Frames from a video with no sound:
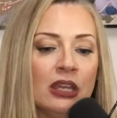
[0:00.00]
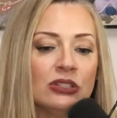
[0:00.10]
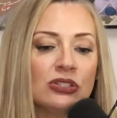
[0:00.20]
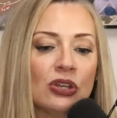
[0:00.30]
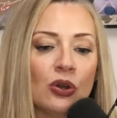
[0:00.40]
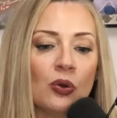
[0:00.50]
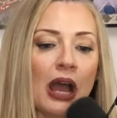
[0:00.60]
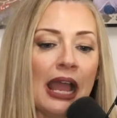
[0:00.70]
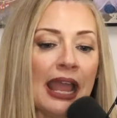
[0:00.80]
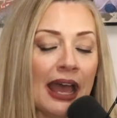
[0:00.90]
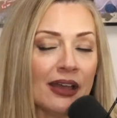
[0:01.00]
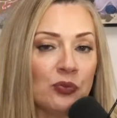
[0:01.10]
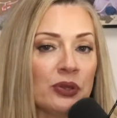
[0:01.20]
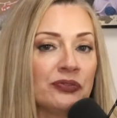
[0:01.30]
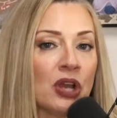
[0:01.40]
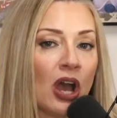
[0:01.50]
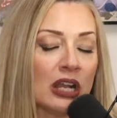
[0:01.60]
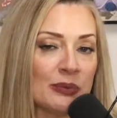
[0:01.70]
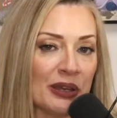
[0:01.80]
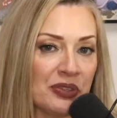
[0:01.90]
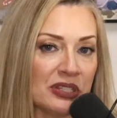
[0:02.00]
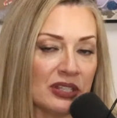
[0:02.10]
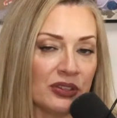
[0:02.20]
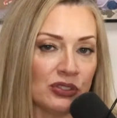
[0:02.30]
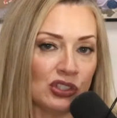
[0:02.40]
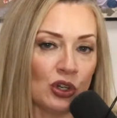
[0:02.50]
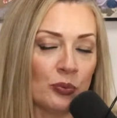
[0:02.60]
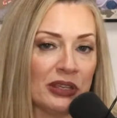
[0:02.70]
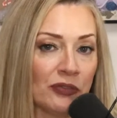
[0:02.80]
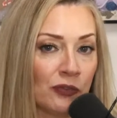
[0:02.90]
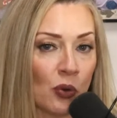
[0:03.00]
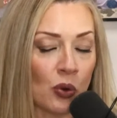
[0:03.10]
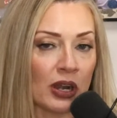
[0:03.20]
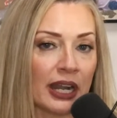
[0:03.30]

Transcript: So we've talked about this on the show before,